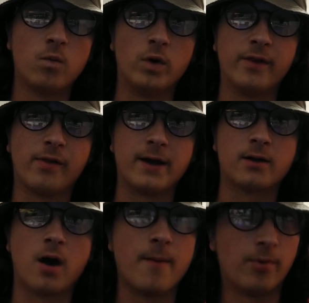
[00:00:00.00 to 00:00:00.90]

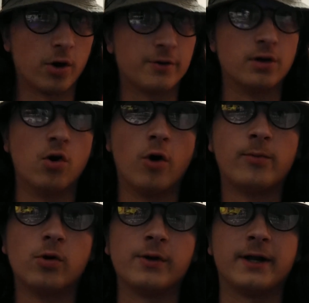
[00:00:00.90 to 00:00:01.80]
Barnes &
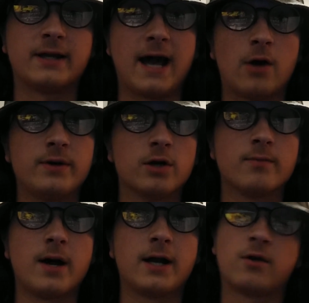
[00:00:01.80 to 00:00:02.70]
Noble in a town near mine,